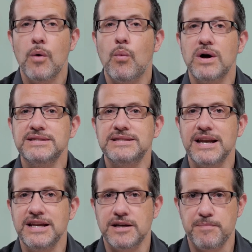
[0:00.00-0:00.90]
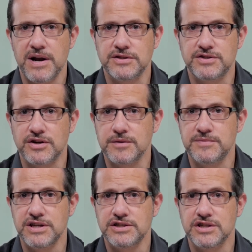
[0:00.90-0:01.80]
One study compared
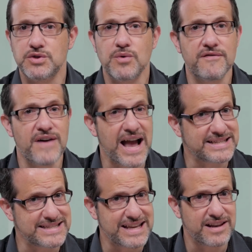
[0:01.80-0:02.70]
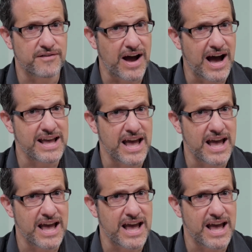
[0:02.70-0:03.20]
circumcision to a vaccine of high